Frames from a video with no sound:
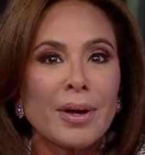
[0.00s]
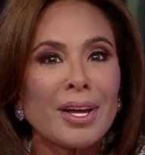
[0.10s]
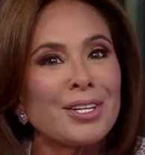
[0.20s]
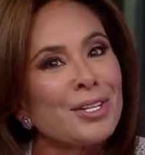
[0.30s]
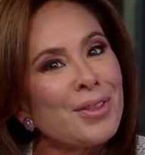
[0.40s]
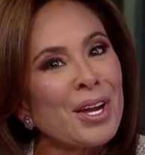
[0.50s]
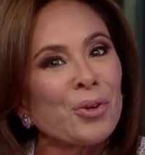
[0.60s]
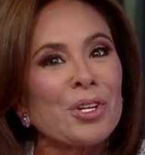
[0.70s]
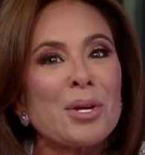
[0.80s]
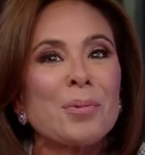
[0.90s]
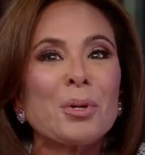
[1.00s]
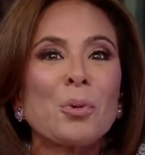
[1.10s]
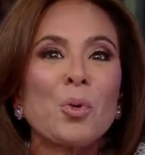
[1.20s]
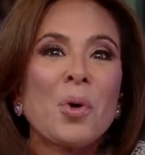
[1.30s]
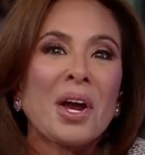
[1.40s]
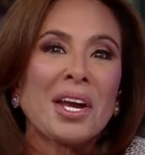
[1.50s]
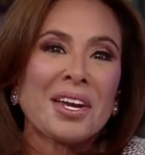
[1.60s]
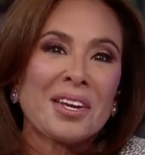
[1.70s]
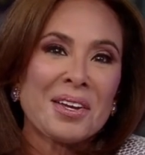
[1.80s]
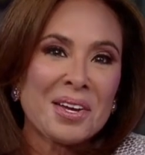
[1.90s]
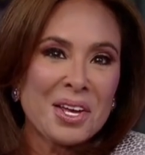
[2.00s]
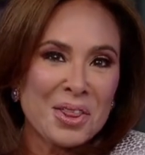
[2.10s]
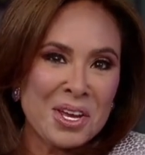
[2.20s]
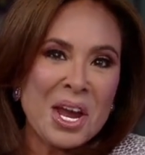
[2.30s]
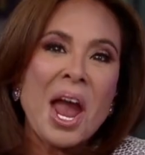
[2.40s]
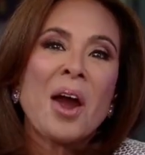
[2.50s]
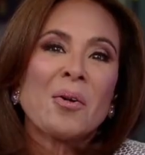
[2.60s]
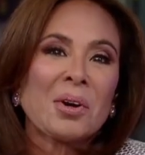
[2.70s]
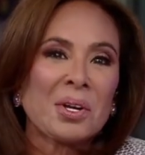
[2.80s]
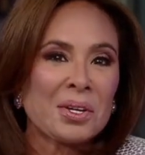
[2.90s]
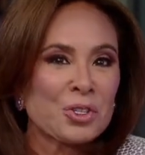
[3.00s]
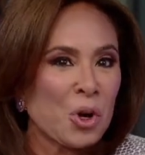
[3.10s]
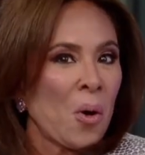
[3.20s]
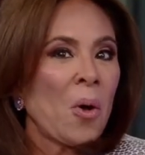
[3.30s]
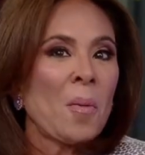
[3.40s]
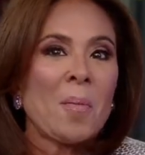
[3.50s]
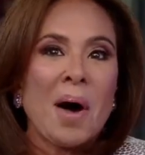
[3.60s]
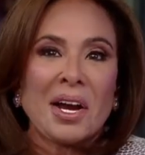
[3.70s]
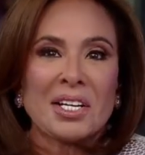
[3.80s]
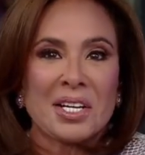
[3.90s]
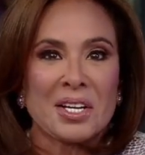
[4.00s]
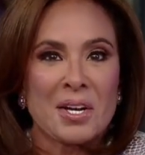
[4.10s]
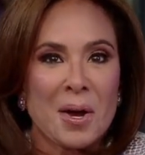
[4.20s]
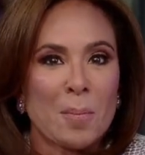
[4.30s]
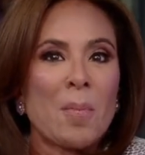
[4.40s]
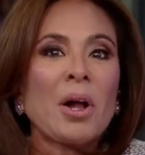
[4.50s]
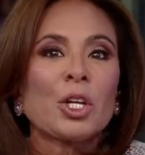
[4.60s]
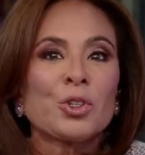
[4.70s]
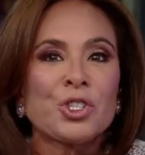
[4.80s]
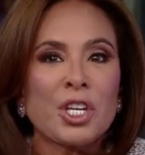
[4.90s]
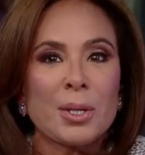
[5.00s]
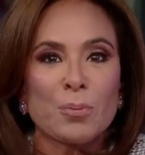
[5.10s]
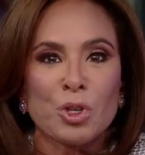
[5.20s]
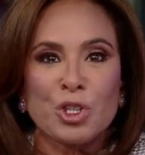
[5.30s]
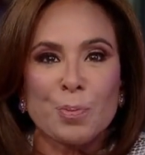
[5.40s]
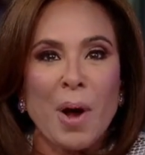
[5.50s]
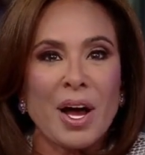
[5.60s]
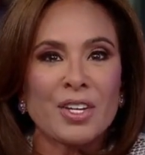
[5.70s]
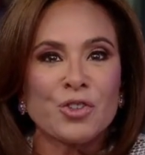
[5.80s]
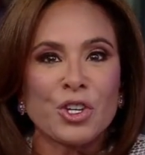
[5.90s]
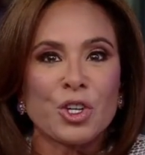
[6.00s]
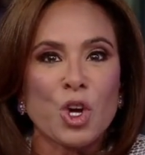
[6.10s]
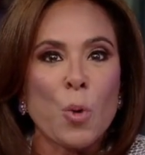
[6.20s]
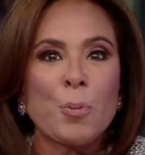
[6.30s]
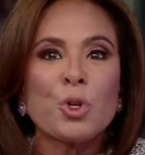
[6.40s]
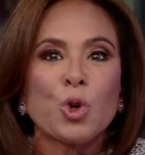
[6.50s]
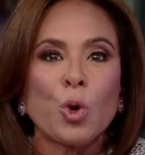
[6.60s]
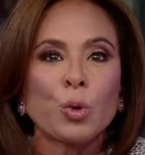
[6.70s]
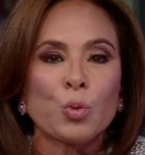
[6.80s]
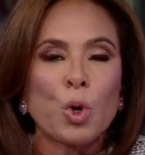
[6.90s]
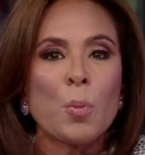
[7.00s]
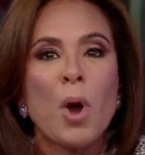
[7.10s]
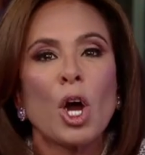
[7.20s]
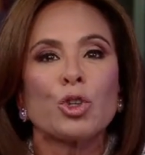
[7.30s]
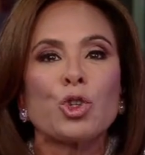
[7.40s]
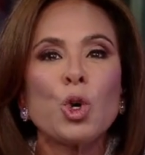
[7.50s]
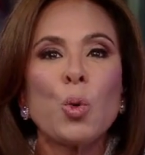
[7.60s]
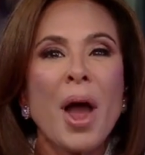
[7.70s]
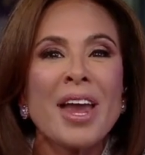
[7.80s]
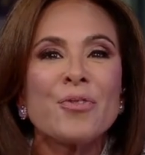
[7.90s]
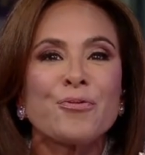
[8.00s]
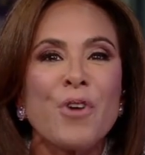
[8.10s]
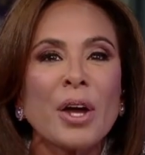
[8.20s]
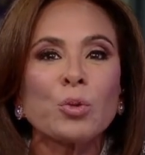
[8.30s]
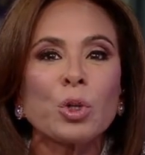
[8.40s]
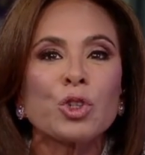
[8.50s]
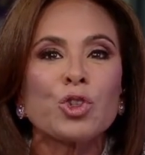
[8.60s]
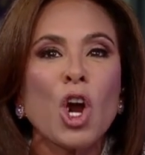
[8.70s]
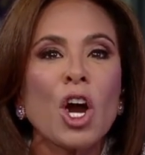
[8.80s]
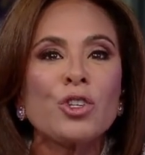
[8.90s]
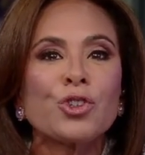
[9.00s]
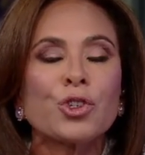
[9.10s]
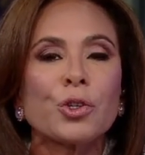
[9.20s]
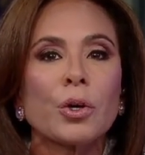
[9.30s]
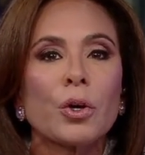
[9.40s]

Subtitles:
And in their inimitable way, the arrogant, almighty Mueller team responds in an open courtroom to a federal judge.